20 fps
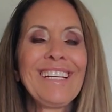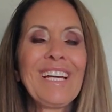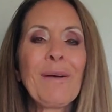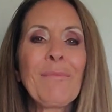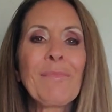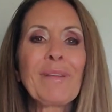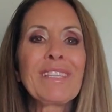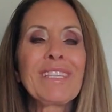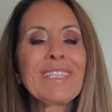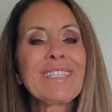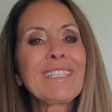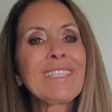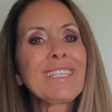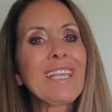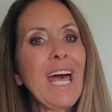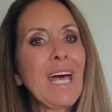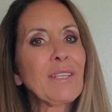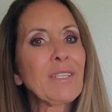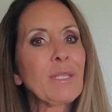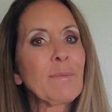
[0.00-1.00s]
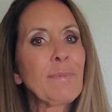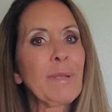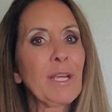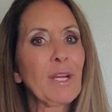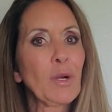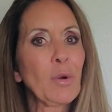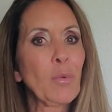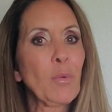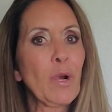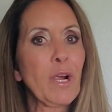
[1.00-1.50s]
But this is how
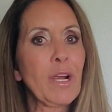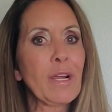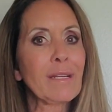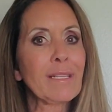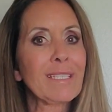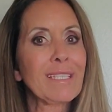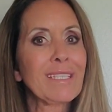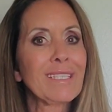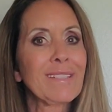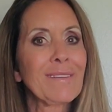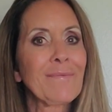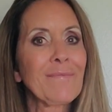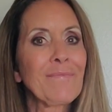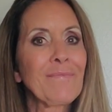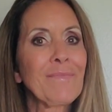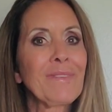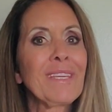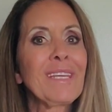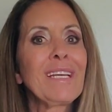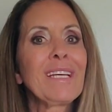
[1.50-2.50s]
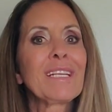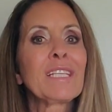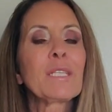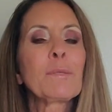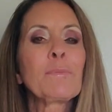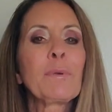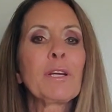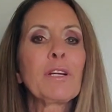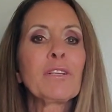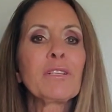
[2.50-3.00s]
Spirit works.
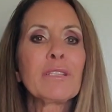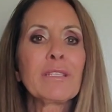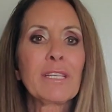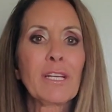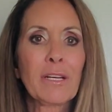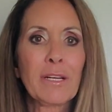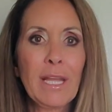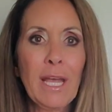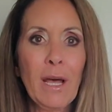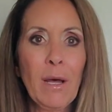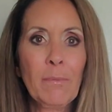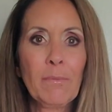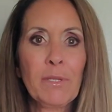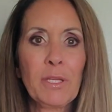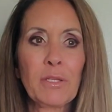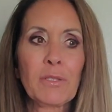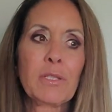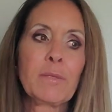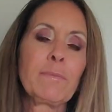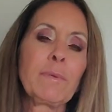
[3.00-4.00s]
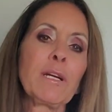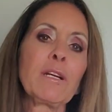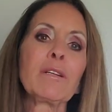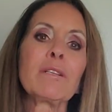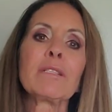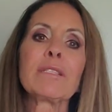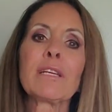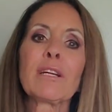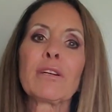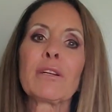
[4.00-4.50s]
Spirit is there to help you. Spirit
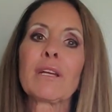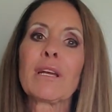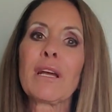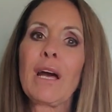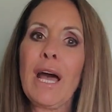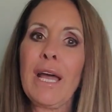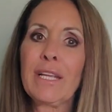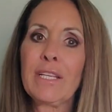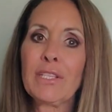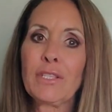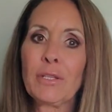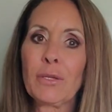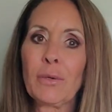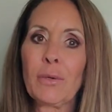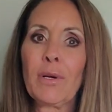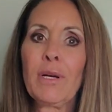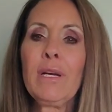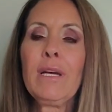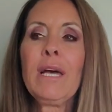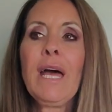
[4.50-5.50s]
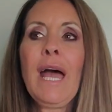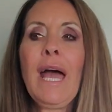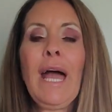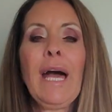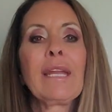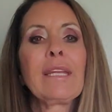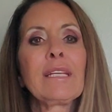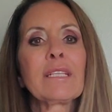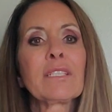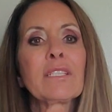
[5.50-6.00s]
is there to guide you.
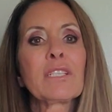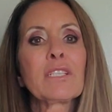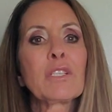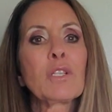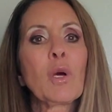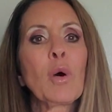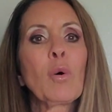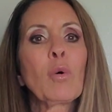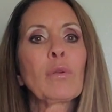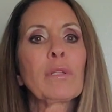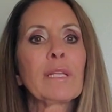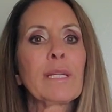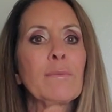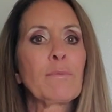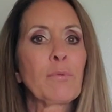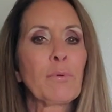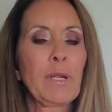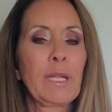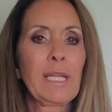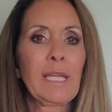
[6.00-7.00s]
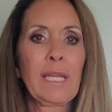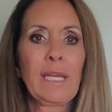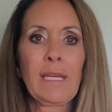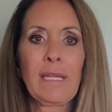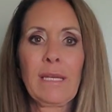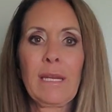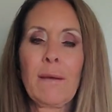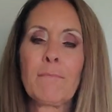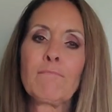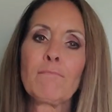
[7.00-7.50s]
And it's to totally bring
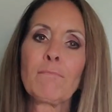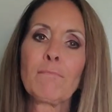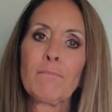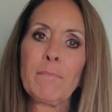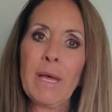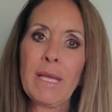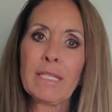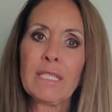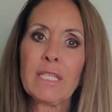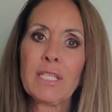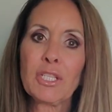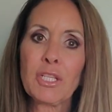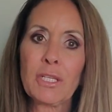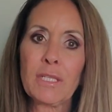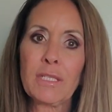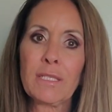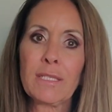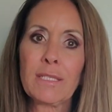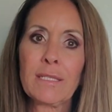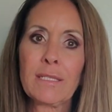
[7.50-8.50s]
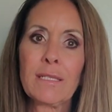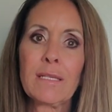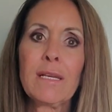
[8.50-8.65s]
in messages.